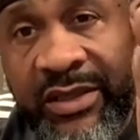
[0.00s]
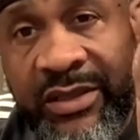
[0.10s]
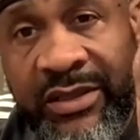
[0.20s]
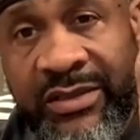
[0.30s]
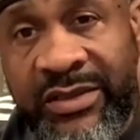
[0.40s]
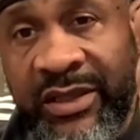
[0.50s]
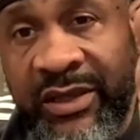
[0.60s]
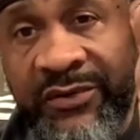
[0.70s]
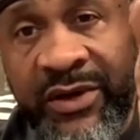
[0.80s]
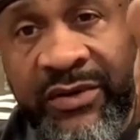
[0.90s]
Still a
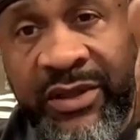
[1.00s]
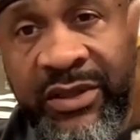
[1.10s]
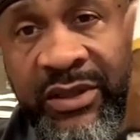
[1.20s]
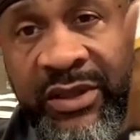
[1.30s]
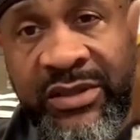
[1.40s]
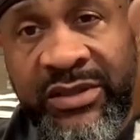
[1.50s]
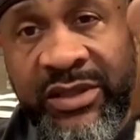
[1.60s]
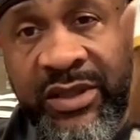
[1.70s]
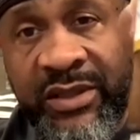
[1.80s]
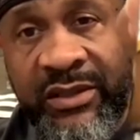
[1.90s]
very good looking
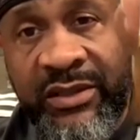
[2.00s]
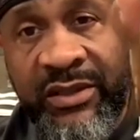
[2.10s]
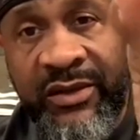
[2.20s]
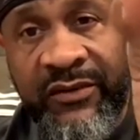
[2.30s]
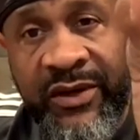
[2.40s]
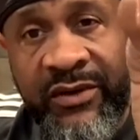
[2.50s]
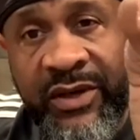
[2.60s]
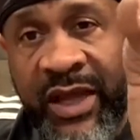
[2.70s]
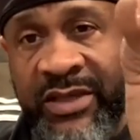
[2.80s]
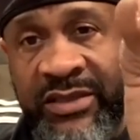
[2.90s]
stick. Very
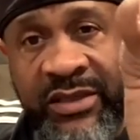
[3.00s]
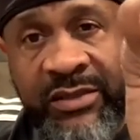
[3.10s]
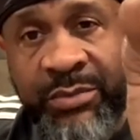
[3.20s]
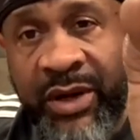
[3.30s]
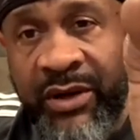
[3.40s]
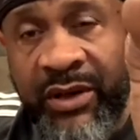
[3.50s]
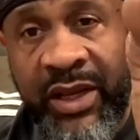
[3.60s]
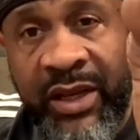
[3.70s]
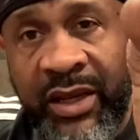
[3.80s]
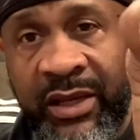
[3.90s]
nice looking burn
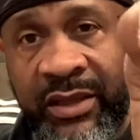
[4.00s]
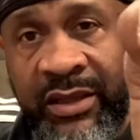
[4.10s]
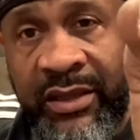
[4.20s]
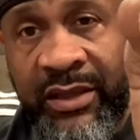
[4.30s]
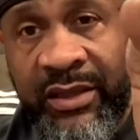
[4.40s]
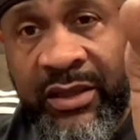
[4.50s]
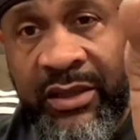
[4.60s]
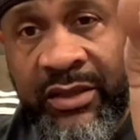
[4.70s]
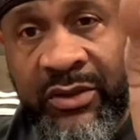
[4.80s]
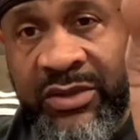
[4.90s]
line.
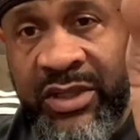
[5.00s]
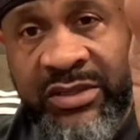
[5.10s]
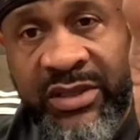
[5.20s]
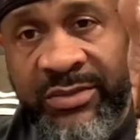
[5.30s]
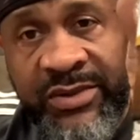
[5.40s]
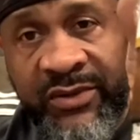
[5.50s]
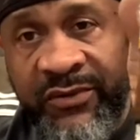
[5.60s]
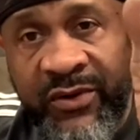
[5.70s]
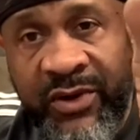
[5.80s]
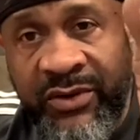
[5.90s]
No touch up so
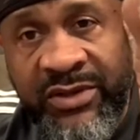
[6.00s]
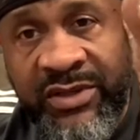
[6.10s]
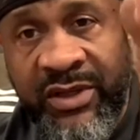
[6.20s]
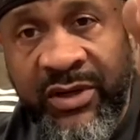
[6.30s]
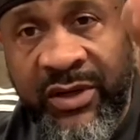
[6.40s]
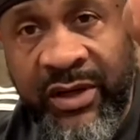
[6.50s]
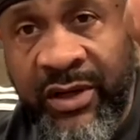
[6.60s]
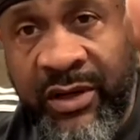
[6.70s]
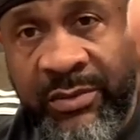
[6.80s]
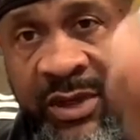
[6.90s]
far on the cigar at
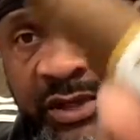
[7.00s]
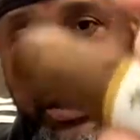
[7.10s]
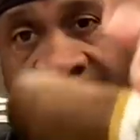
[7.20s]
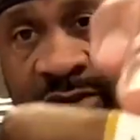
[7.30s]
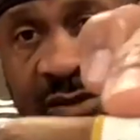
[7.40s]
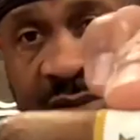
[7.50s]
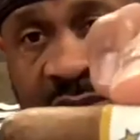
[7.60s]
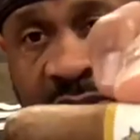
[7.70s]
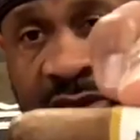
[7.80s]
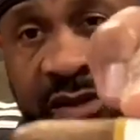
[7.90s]
all, man.
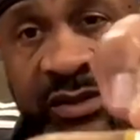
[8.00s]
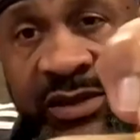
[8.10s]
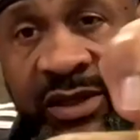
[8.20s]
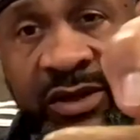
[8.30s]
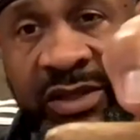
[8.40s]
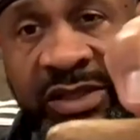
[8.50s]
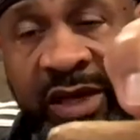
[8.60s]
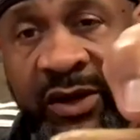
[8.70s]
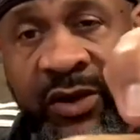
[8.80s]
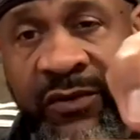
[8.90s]
The cigar is not
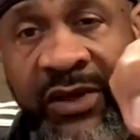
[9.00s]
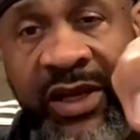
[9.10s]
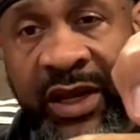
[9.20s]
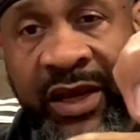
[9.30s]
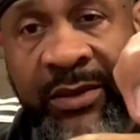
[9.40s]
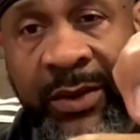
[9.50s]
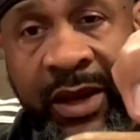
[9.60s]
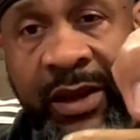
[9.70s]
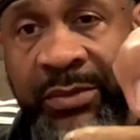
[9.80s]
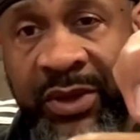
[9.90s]
overly
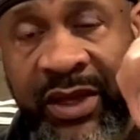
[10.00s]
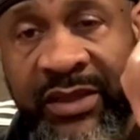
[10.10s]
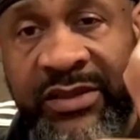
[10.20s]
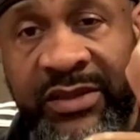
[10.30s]
complex,